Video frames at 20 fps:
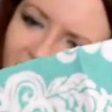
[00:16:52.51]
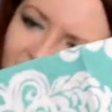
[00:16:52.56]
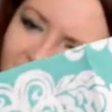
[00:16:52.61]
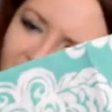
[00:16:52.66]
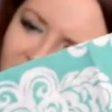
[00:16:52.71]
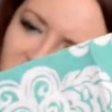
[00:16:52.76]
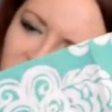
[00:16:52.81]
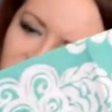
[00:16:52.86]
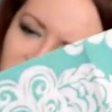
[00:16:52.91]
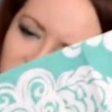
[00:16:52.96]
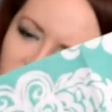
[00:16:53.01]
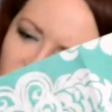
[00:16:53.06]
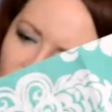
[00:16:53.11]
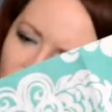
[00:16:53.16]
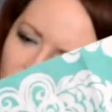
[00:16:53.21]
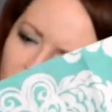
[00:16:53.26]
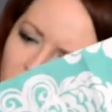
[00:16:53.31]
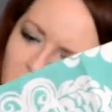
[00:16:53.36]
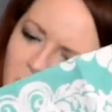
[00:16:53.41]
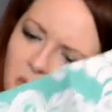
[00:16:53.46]
that is
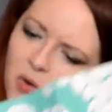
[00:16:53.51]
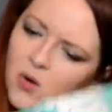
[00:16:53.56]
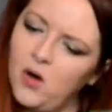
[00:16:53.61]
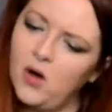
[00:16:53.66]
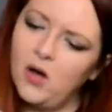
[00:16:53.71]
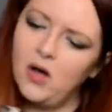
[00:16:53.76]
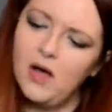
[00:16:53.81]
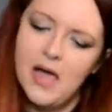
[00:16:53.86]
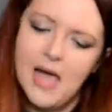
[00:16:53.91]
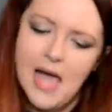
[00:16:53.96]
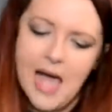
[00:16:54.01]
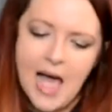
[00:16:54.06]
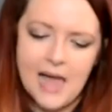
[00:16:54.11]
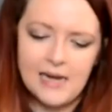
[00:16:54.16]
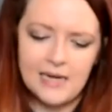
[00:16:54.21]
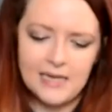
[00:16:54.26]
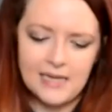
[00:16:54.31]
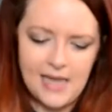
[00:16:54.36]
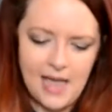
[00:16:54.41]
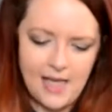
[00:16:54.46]
so cool.
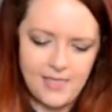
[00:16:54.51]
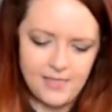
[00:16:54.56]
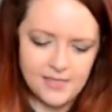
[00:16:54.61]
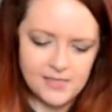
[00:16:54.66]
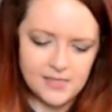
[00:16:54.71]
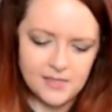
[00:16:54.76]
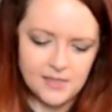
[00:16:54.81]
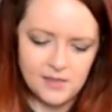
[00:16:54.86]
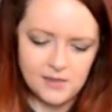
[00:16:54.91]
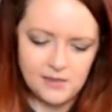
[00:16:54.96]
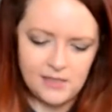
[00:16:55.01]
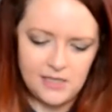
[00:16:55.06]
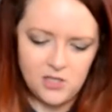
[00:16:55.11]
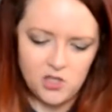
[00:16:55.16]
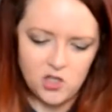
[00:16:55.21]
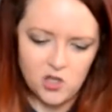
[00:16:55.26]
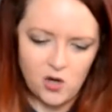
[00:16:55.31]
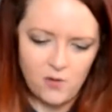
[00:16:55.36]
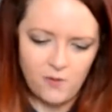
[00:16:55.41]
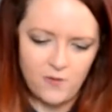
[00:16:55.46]
And again, this is a Lee
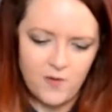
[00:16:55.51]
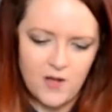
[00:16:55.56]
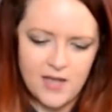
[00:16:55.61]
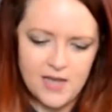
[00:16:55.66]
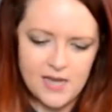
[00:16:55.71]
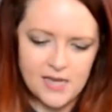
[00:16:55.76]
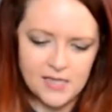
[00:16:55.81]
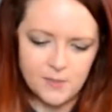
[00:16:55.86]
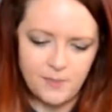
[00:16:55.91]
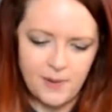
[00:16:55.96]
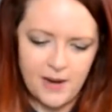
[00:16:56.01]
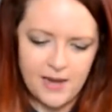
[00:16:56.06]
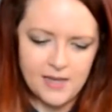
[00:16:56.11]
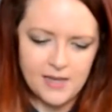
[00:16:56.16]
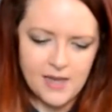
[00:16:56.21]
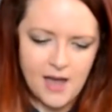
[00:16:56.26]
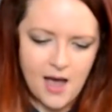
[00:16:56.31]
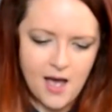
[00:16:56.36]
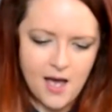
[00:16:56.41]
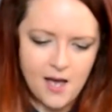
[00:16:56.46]
Joffa. It's
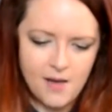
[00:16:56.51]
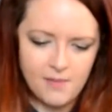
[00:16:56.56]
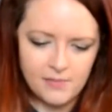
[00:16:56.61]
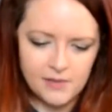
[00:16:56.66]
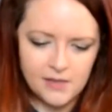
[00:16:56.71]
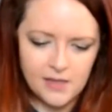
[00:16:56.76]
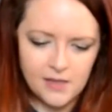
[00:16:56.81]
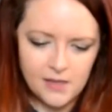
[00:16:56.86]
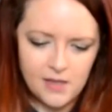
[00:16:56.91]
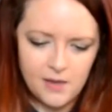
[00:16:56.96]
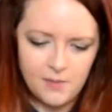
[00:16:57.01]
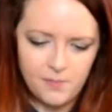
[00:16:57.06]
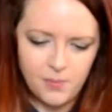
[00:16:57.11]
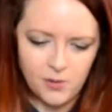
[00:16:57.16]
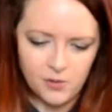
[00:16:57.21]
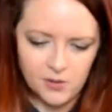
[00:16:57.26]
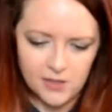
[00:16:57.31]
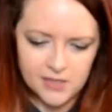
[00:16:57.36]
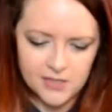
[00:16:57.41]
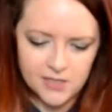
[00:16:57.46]
by Lily
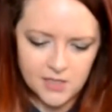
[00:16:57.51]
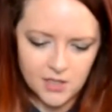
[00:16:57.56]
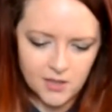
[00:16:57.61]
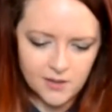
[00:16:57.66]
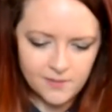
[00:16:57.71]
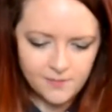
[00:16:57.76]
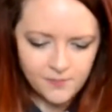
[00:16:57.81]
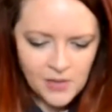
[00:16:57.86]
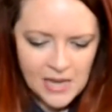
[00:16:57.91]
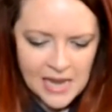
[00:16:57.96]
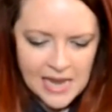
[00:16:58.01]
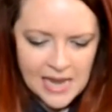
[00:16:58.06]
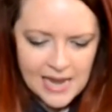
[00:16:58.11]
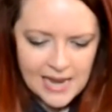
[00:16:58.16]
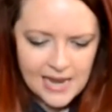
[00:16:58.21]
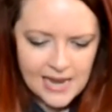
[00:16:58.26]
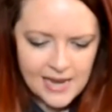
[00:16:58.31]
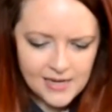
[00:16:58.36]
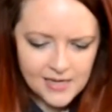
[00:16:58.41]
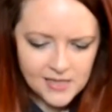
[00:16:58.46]
Pulitzer,
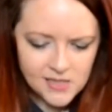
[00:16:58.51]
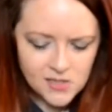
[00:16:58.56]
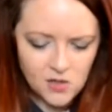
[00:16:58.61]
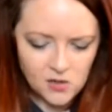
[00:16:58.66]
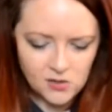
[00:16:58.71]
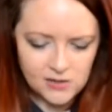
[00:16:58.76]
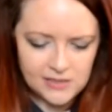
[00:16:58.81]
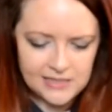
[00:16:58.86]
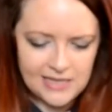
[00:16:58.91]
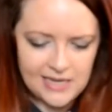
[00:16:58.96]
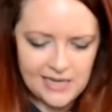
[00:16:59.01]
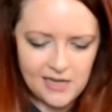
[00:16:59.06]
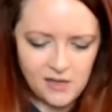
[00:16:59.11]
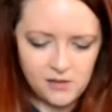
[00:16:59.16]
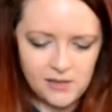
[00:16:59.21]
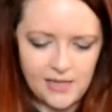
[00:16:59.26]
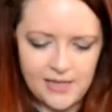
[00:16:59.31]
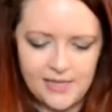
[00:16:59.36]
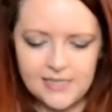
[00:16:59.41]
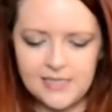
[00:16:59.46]
and it's called
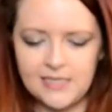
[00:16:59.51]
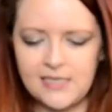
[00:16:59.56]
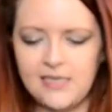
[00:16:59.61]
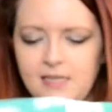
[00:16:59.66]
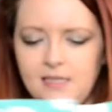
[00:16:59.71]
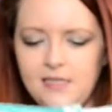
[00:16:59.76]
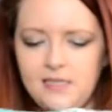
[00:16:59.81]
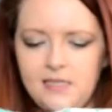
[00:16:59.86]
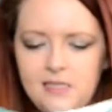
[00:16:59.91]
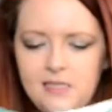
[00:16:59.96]
Tail Lights in